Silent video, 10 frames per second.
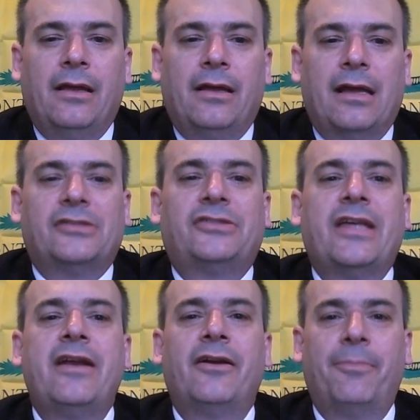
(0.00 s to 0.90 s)
As
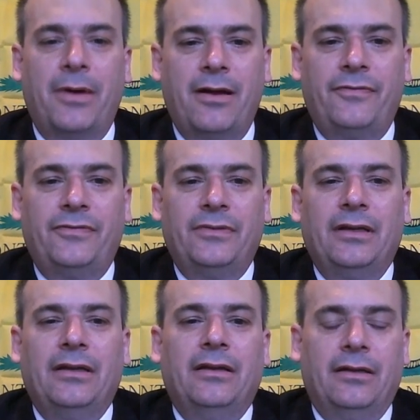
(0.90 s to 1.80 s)
stated above,
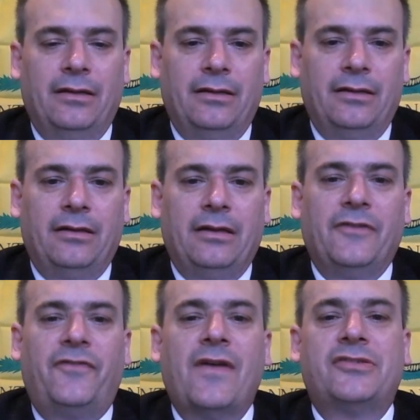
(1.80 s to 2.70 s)

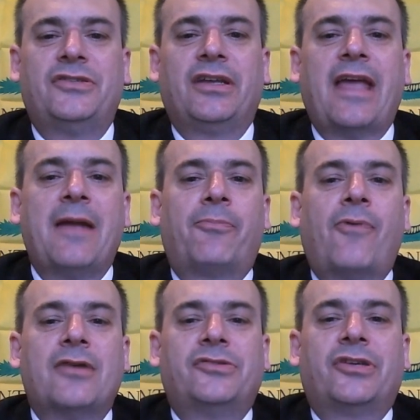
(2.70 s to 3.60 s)
investigate and
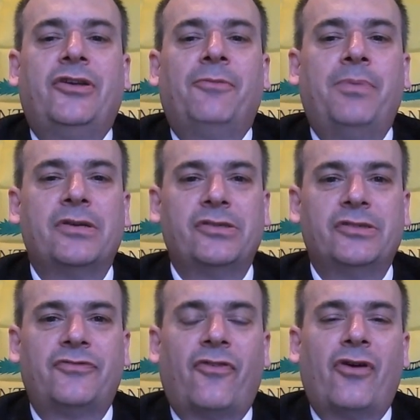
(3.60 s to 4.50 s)
prosecute business
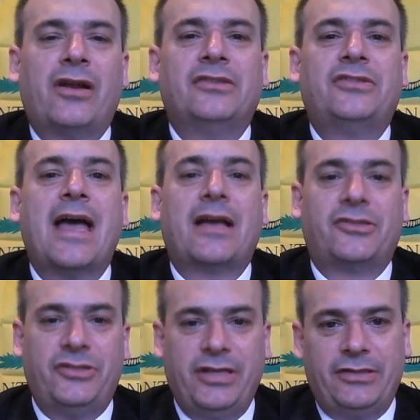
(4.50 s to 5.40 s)
fraud and tax
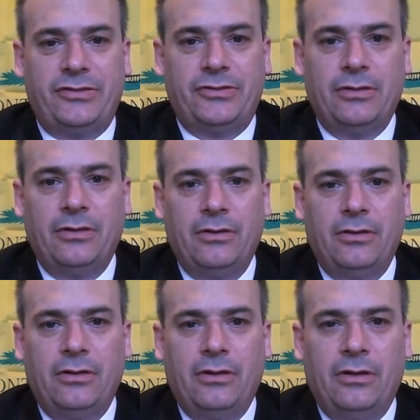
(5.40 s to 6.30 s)
cheats
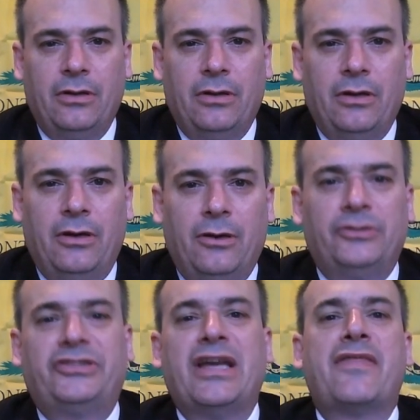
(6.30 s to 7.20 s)
who
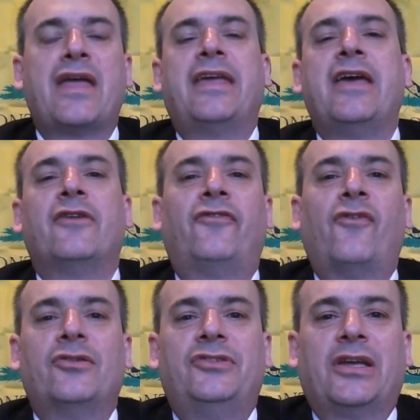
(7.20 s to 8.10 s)
say they can't
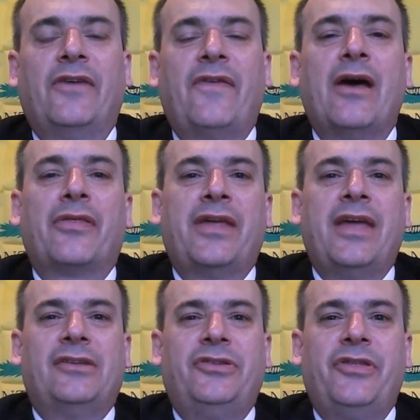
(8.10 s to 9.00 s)
afford to give health
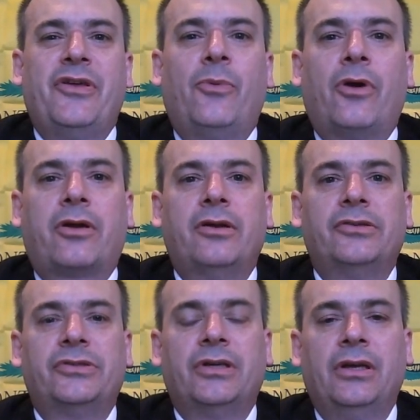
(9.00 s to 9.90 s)
care to their workers,
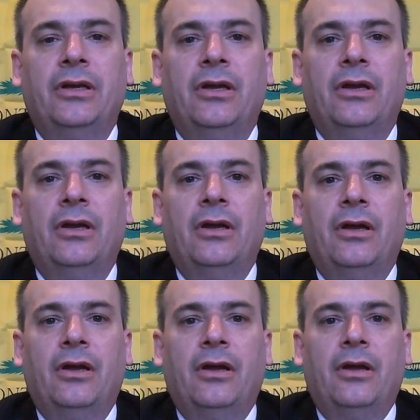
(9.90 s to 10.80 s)

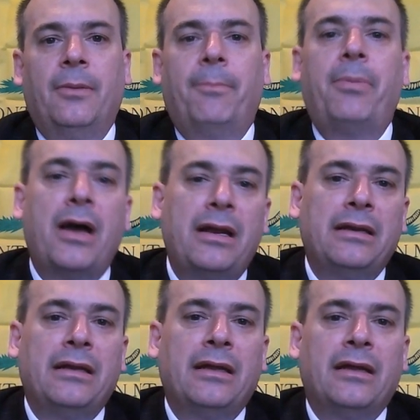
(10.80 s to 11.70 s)
but
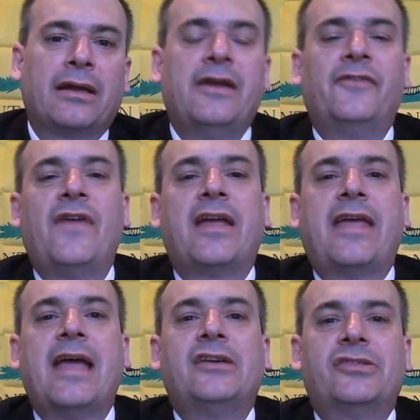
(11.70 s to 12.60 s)
can
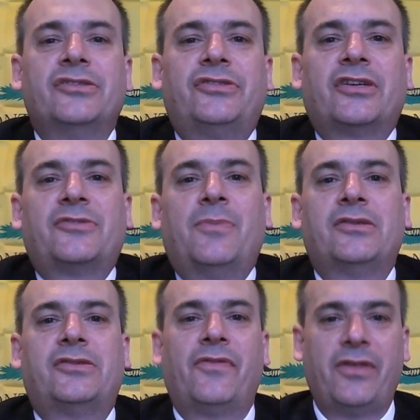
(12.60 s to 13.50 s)
vacation 6
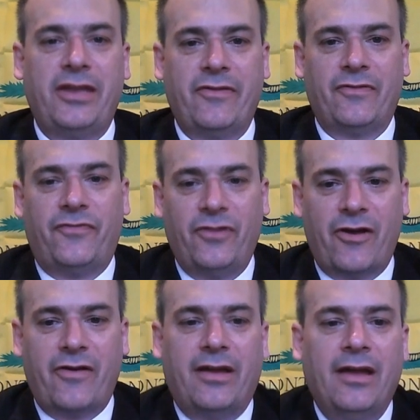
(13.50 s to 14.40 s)
months of the year in
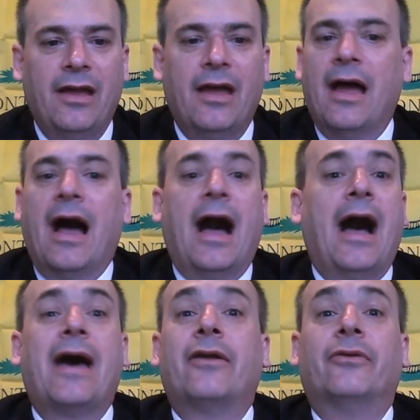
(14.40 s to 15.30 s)
Florida.
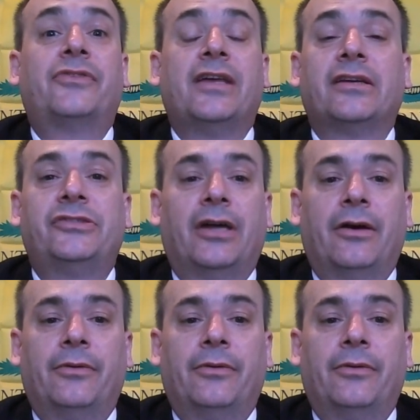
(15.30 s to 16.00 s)
I don't think so.